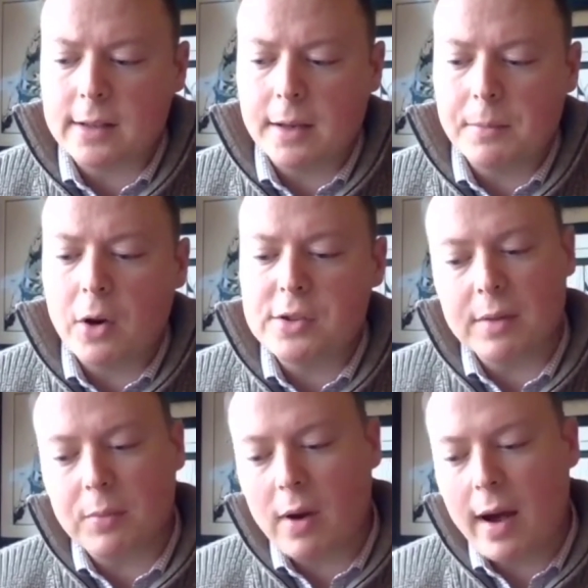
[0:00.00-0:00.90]
Most of
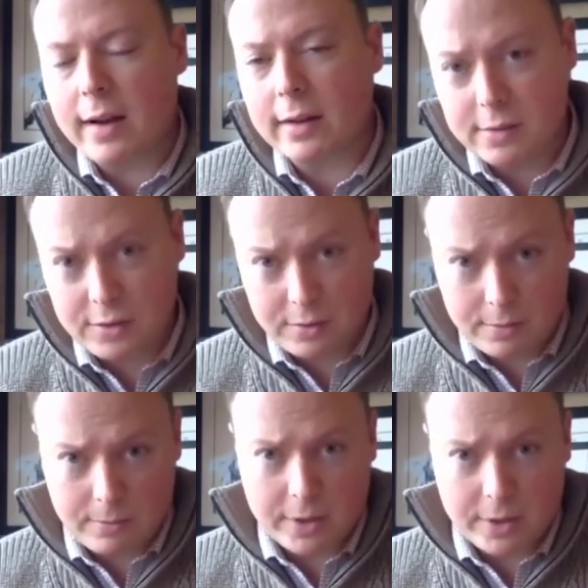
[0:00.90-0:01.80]
the product is
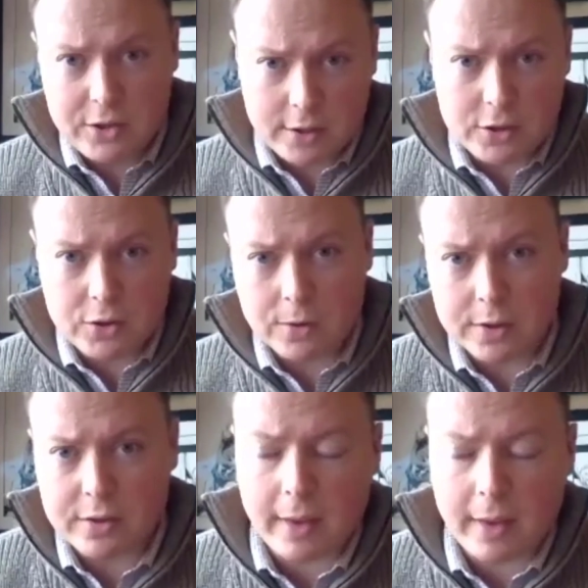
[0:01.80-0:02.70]
originally sourced from
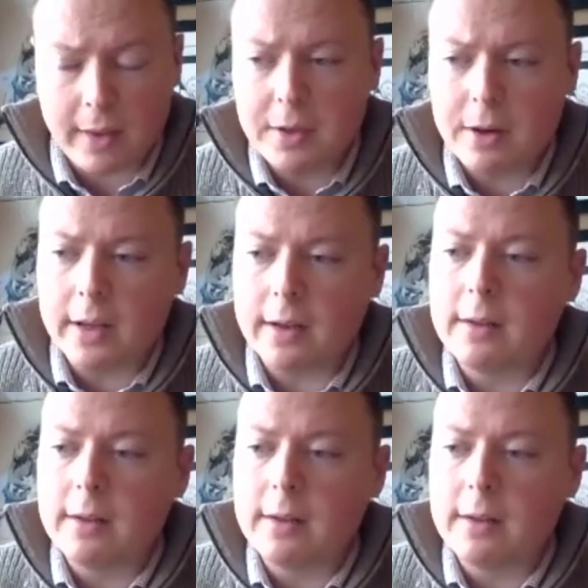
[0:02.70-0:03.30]
Liberia.